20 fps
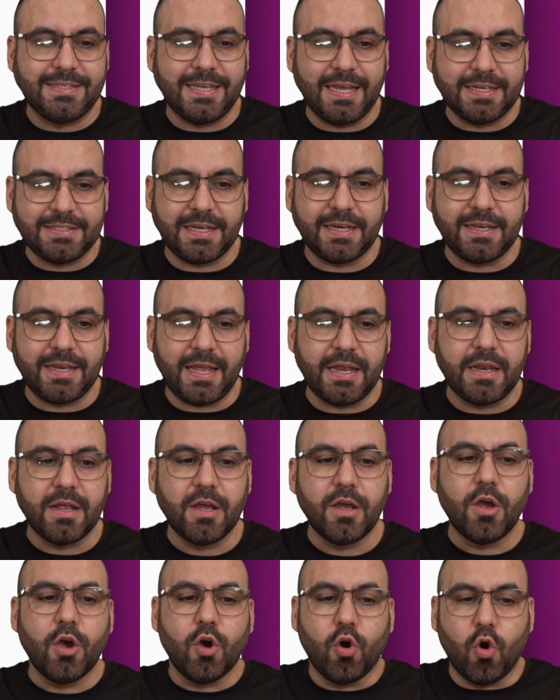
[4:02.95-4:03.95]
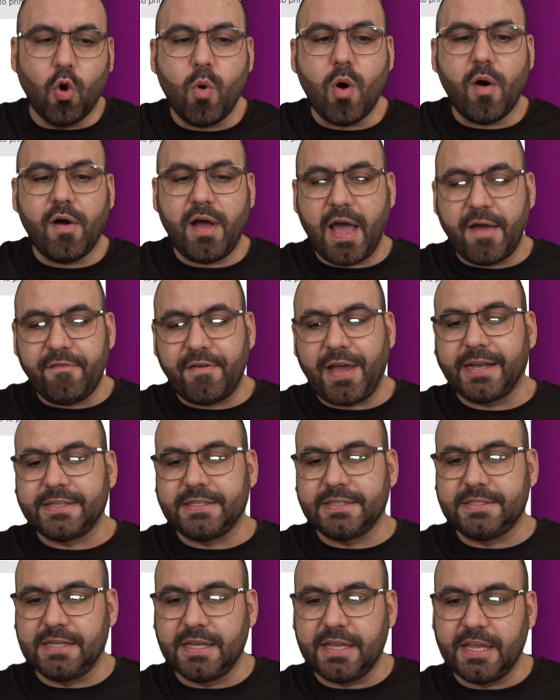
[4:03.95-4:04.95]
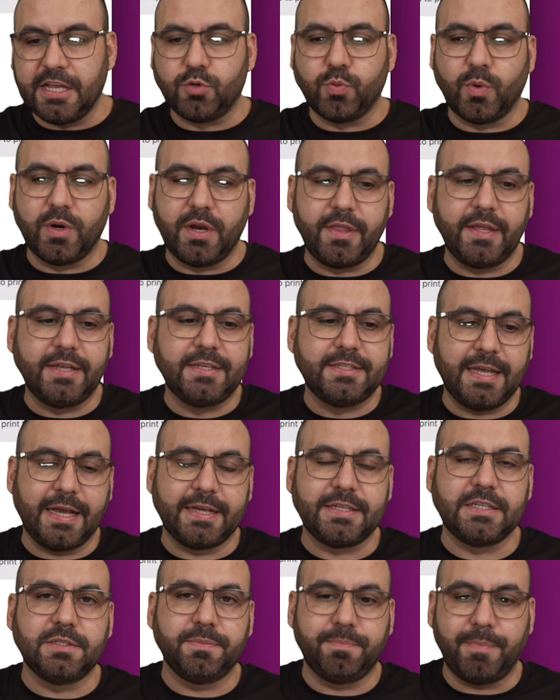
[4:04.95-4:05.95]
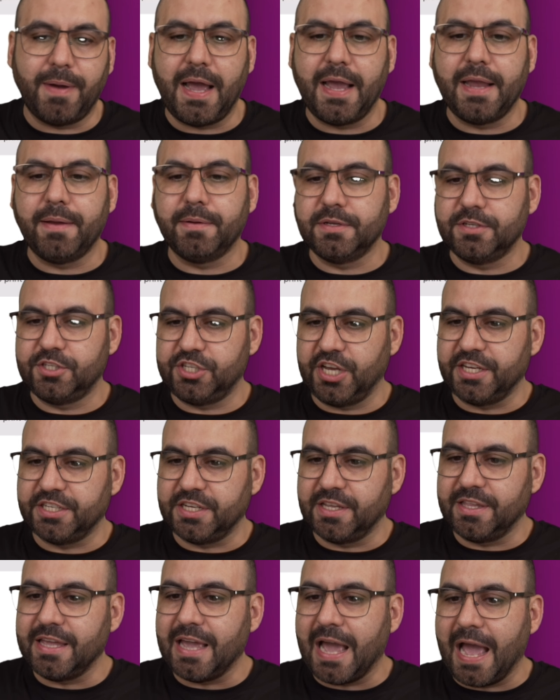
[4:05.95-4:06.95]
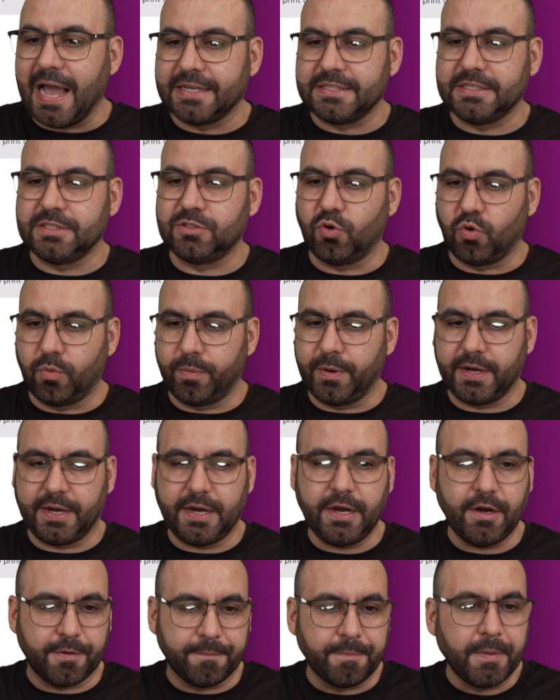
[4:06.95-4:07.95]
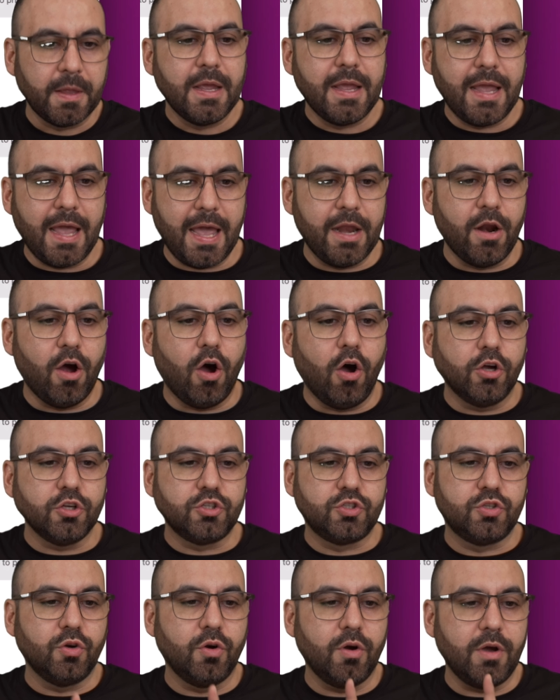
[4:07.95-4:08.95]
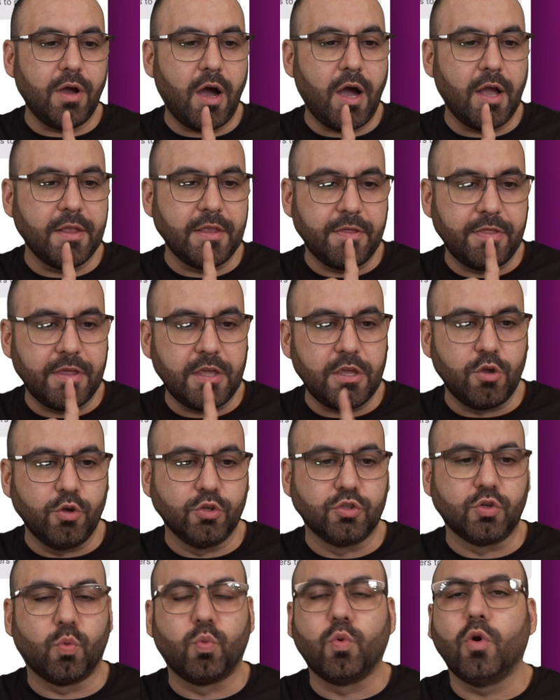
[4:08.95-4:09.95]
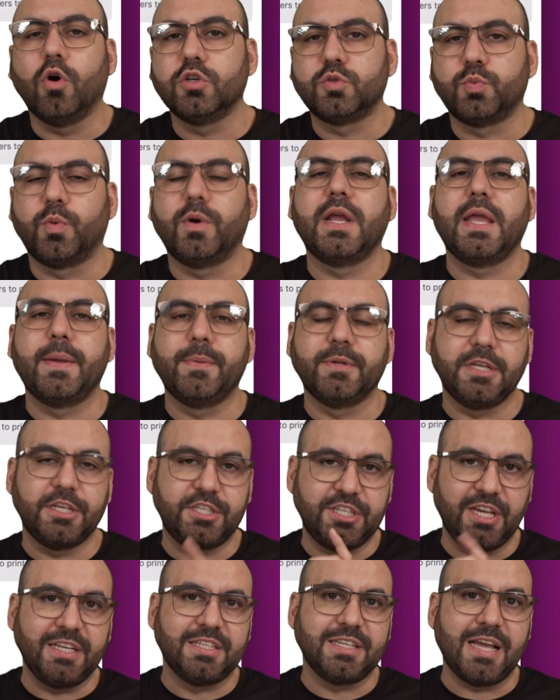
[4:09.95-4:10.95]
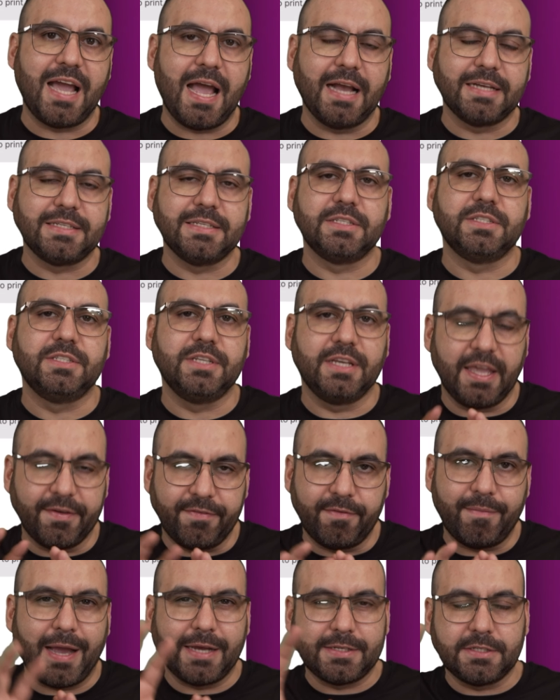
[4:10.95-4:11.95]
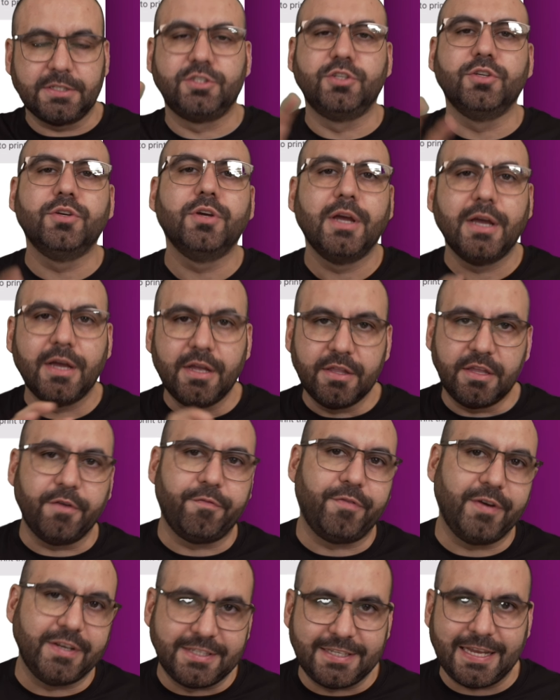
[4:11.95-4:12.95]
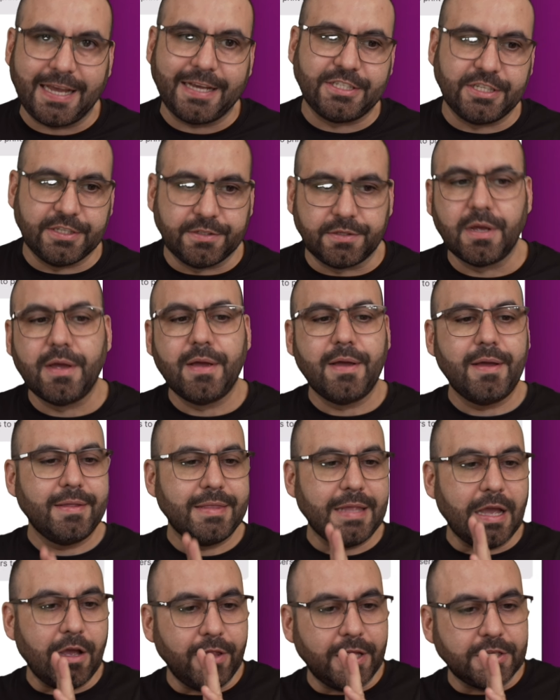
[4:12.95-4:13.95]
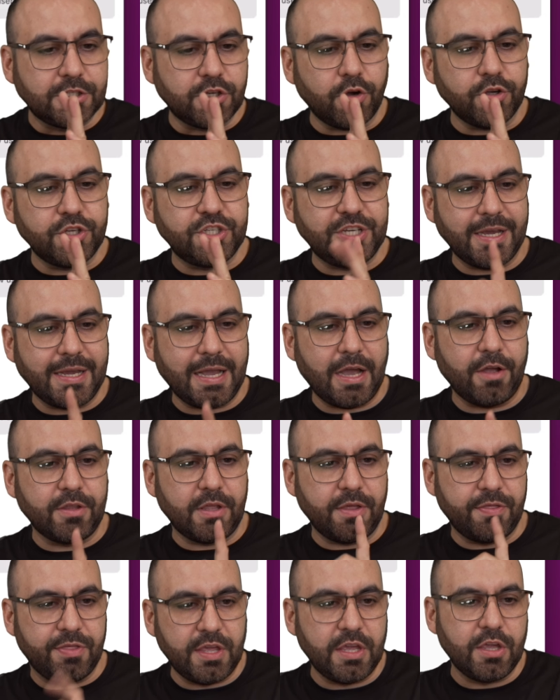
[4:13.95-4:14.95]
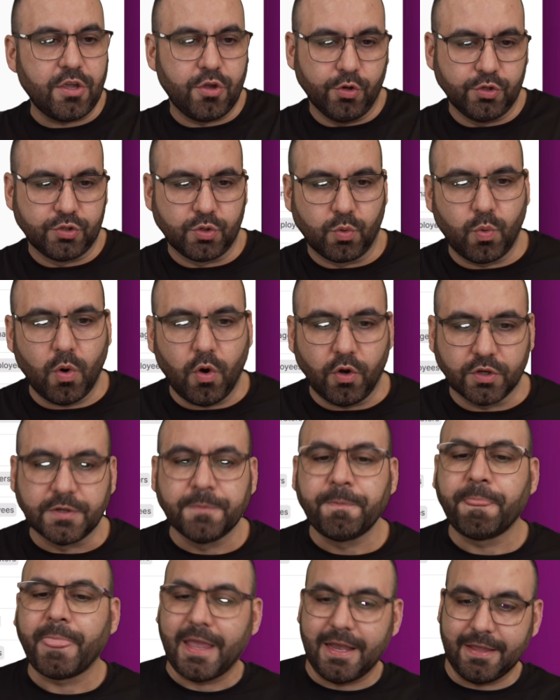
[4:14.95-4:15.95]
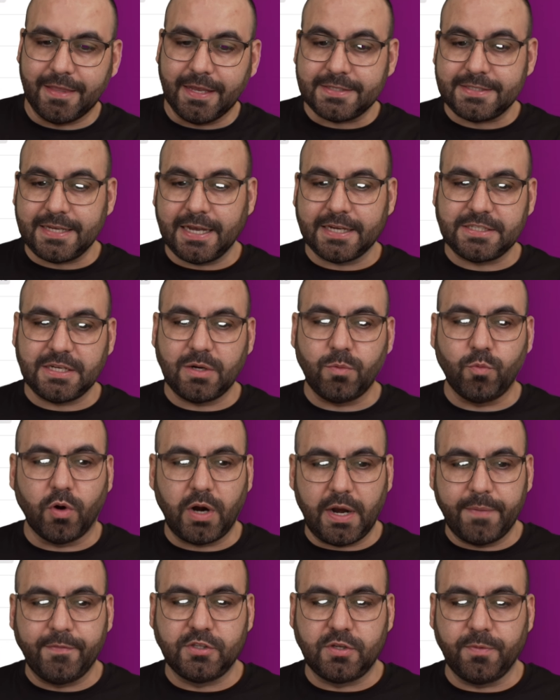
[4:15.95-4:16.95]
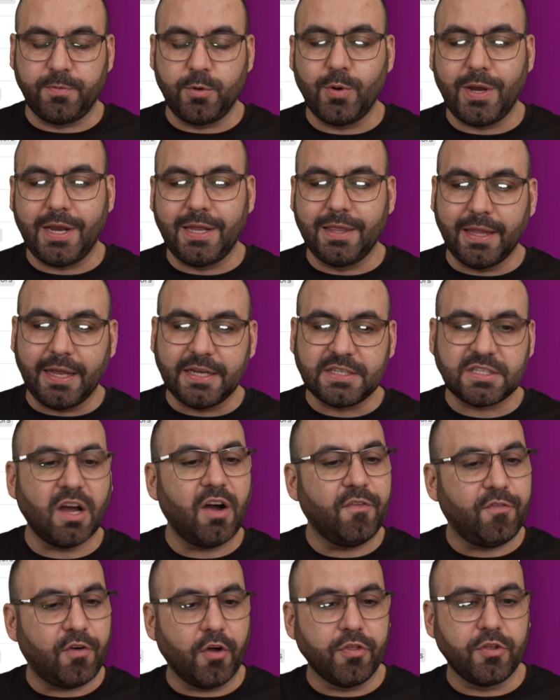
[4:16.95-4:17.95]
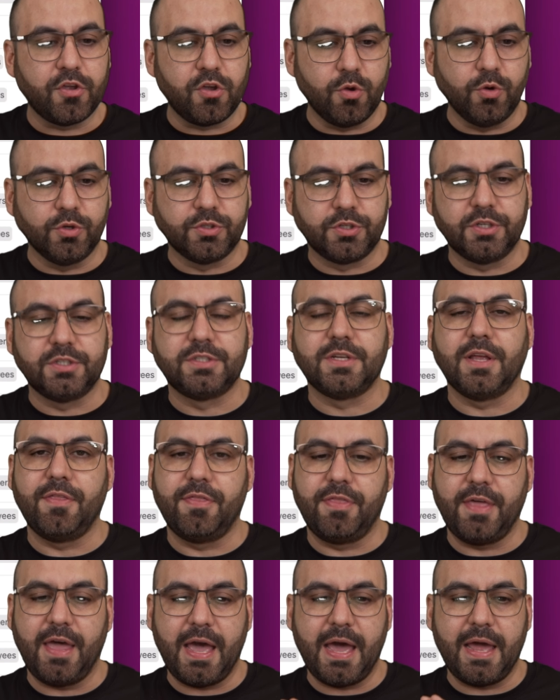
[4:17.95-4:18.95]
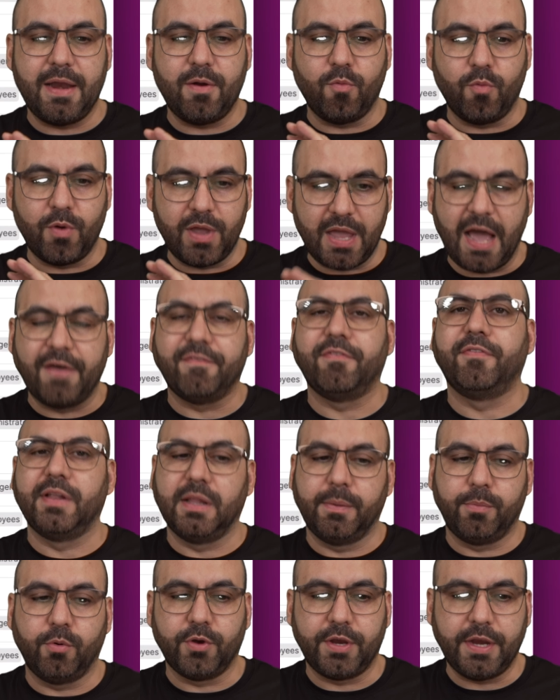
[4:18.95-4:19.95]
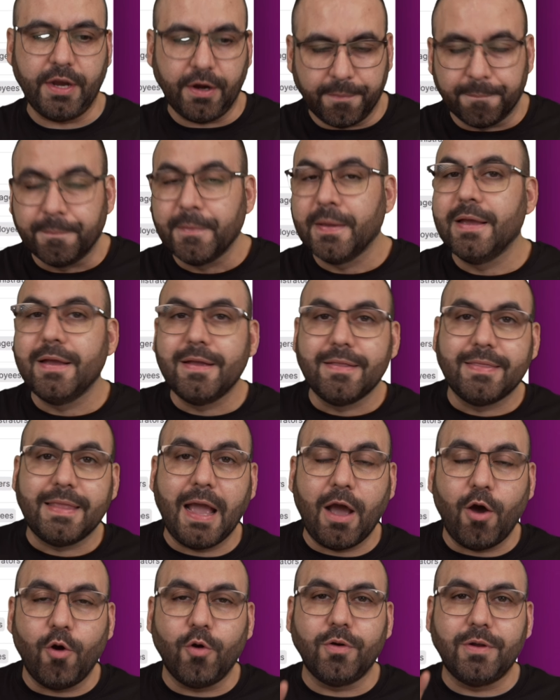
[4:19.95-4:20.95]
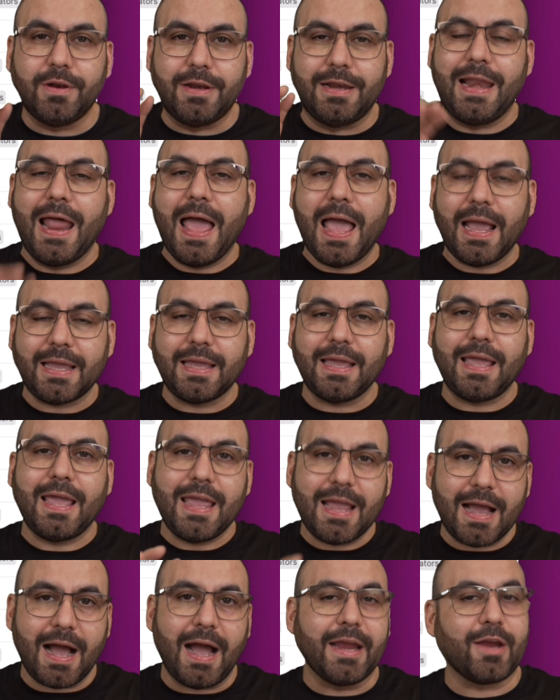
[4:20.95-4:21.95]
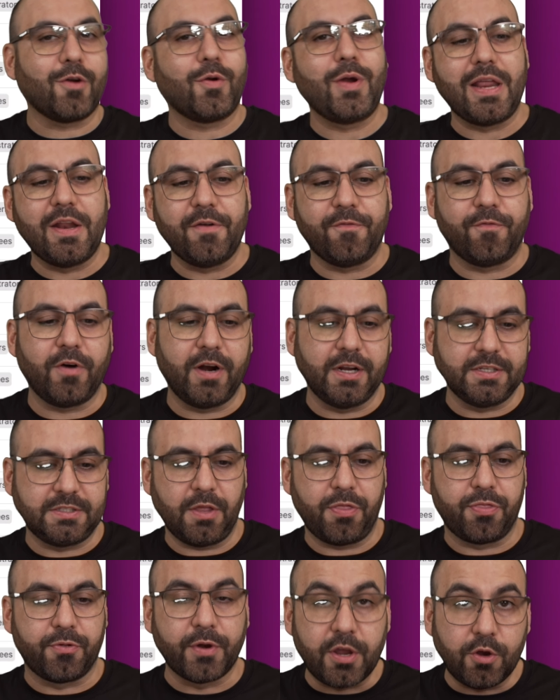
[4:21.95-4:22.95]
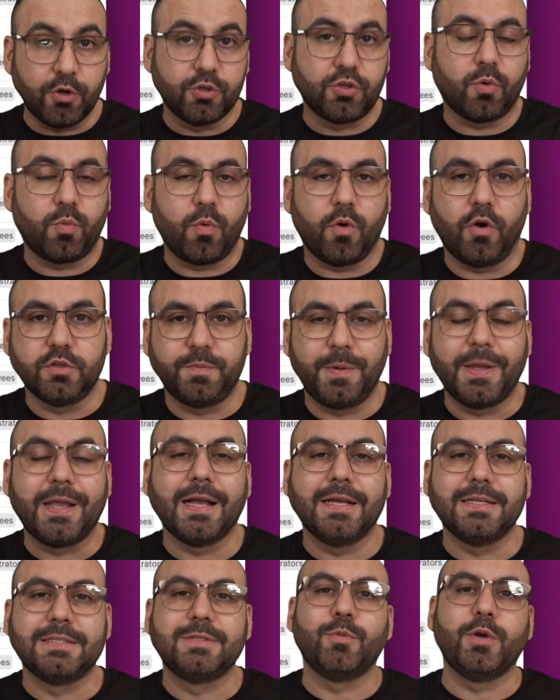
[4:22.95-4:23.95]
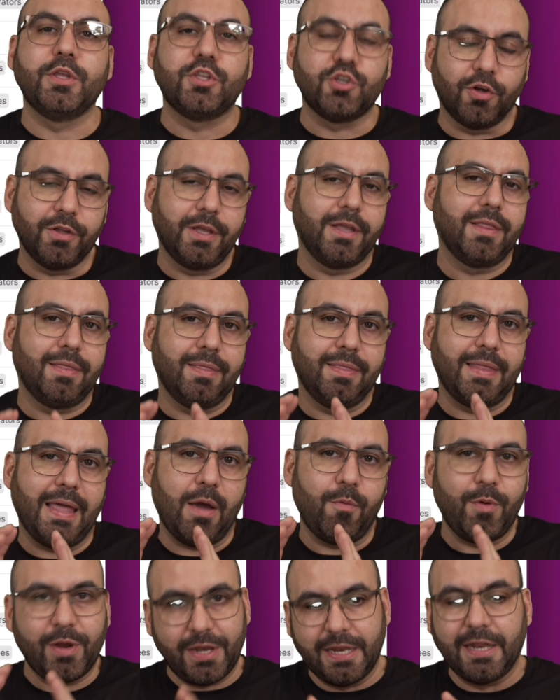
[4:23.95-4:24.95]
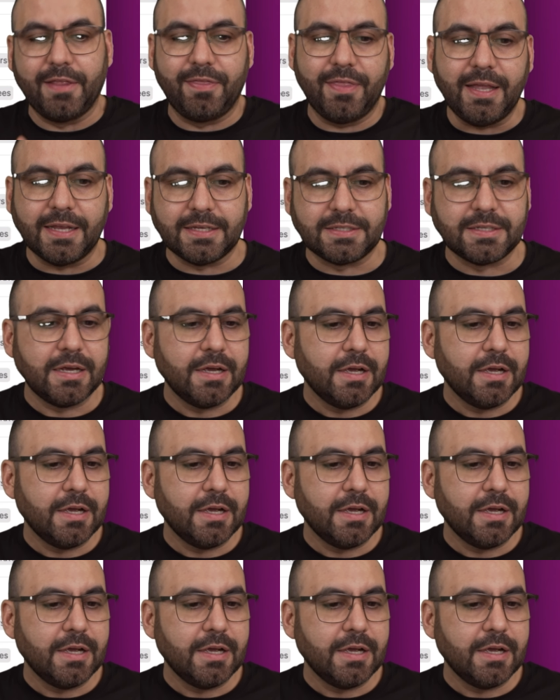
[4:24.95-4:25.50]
designate who will have access to each one of these sections by changing the access over here. And also on the user roles, we're able to change access to give them access to different sections. Now let's go check out the user roles. In this section, we're able to view a list of all the users that we have available here. Now, Knack AI created for us 3 user roles because we told it that we needed this.